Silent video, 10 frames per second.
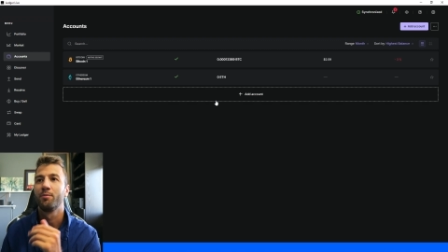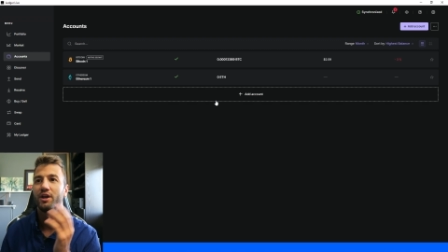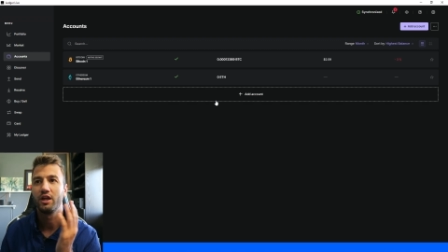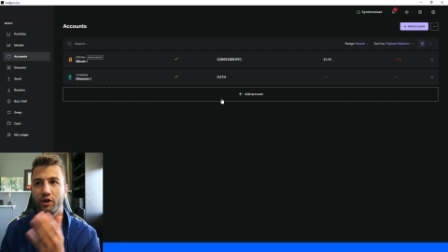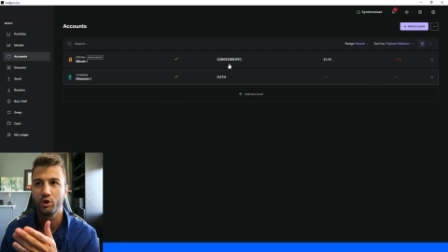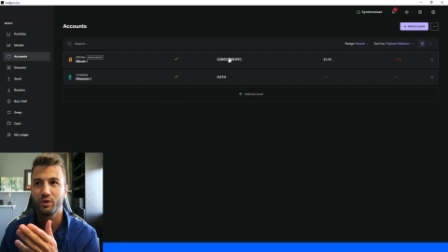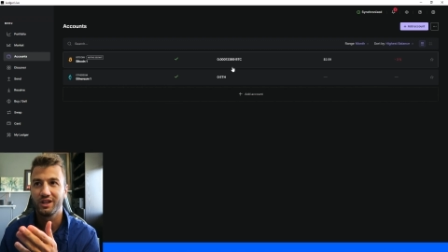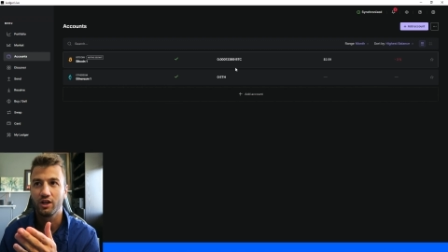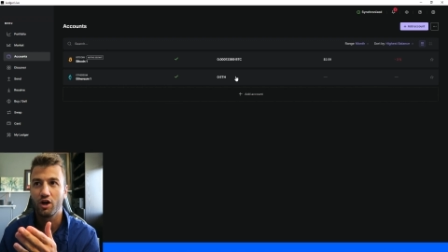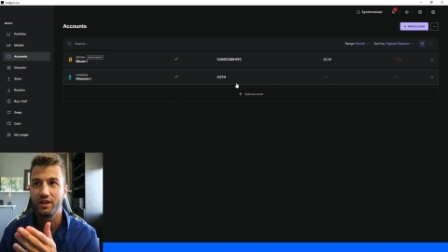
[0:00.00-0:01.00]
But here you would
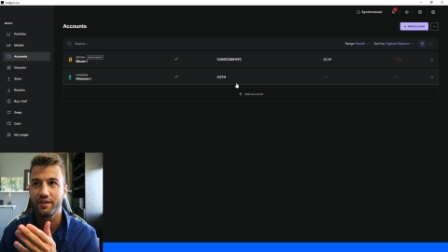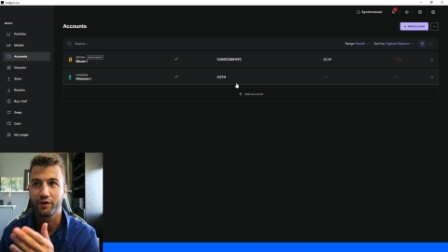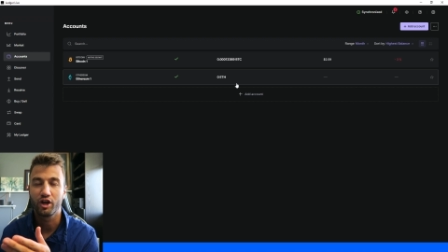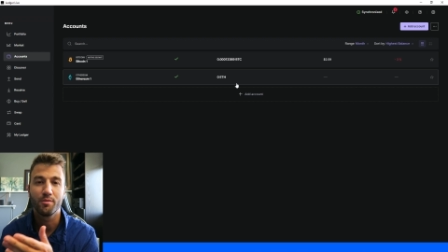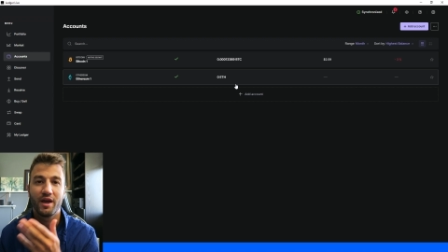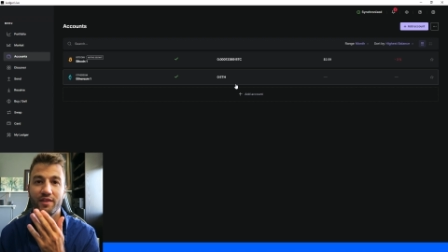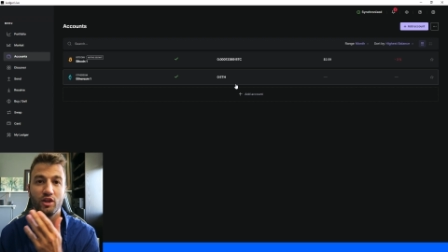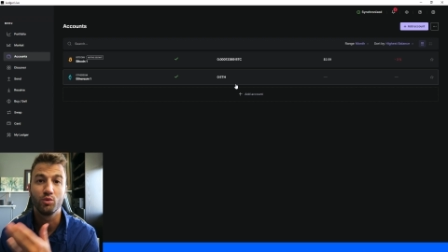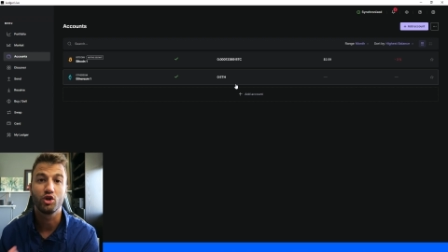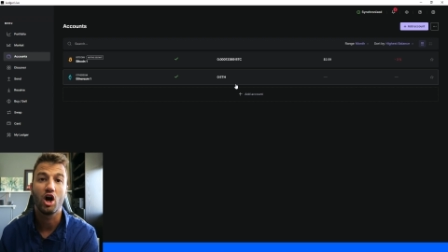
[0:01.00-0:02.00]
click on Ethereum and
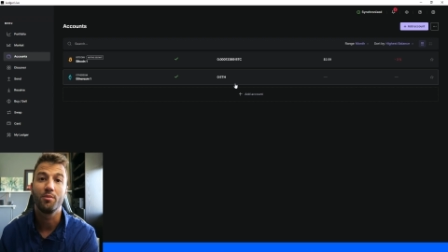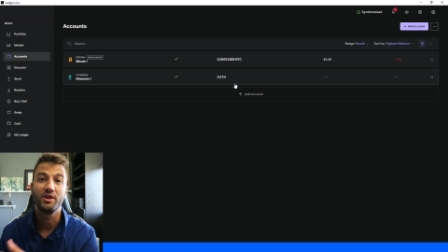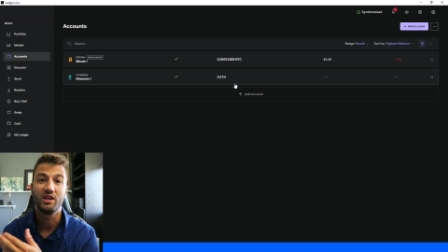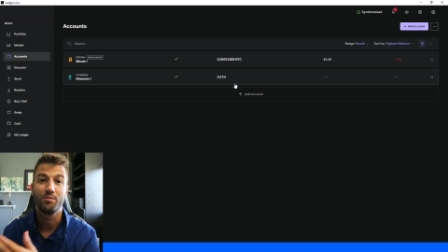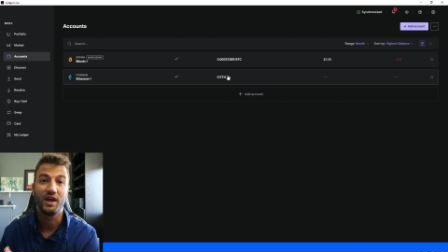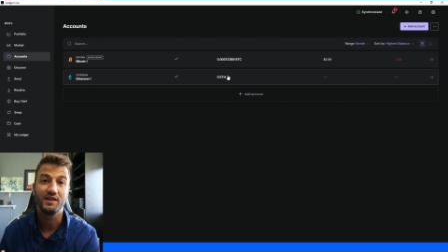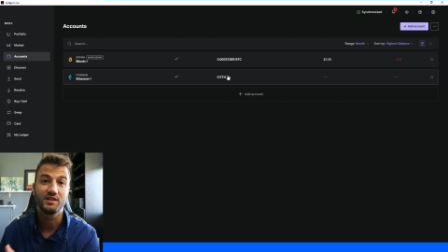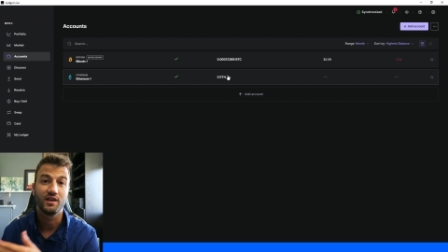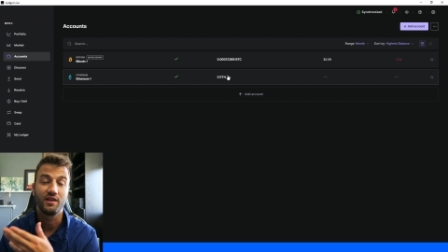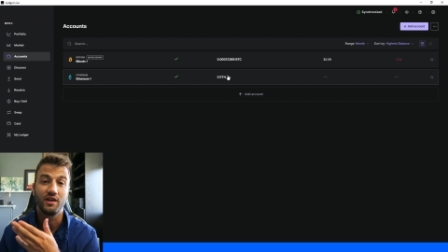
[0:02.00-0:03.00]
then you would copy and
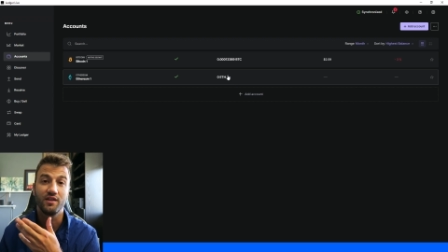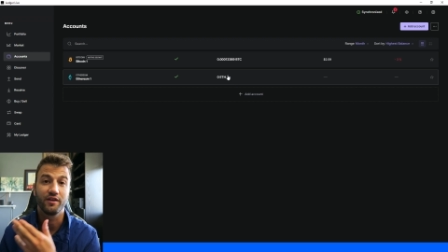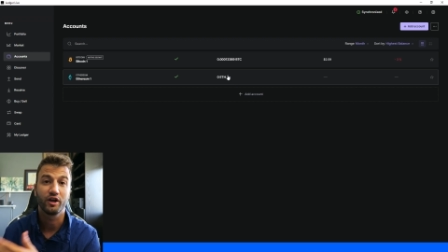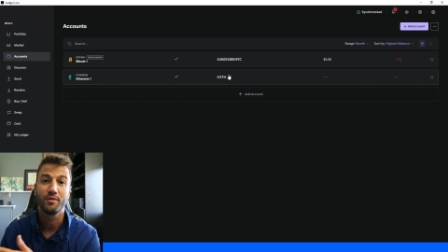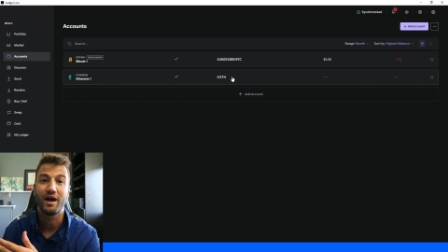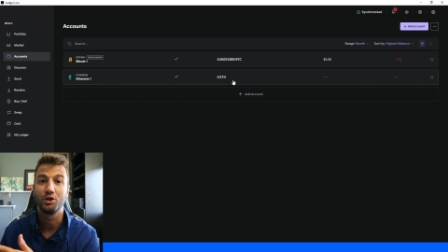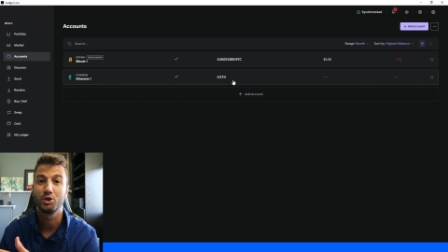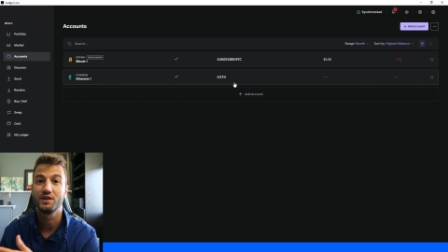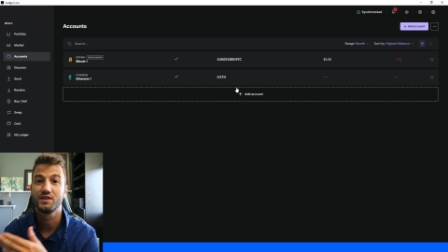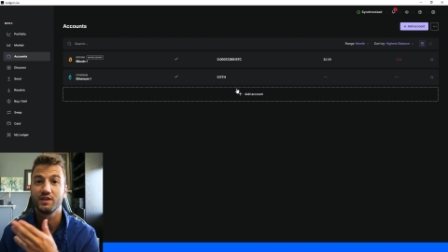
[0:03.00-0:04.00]
paste the Ethereum
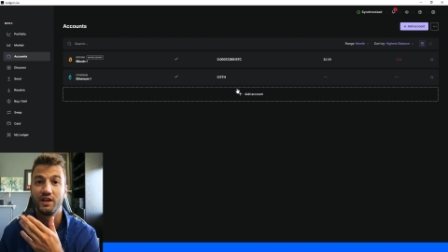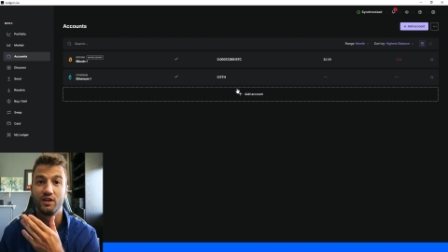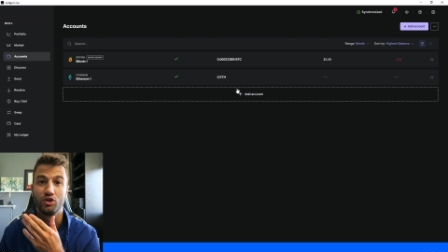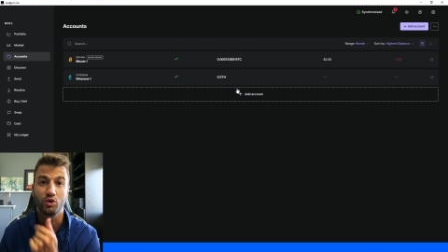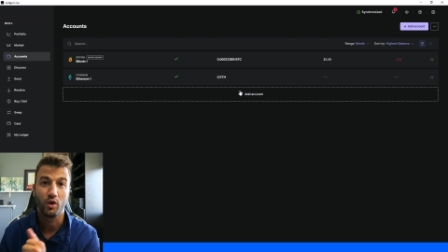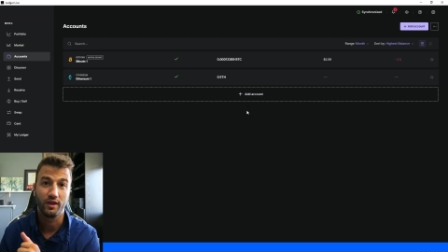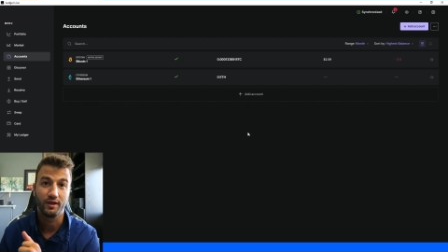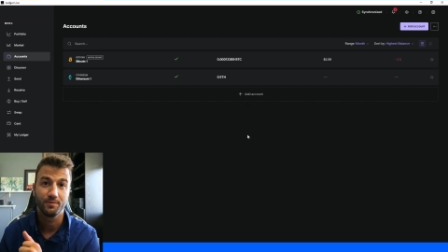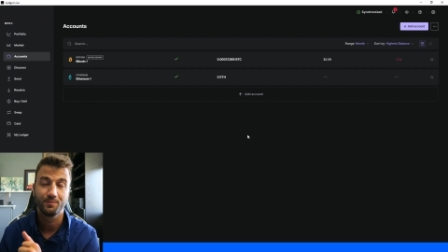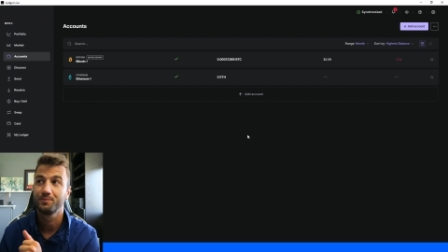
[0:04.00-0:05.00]
address into Koinly.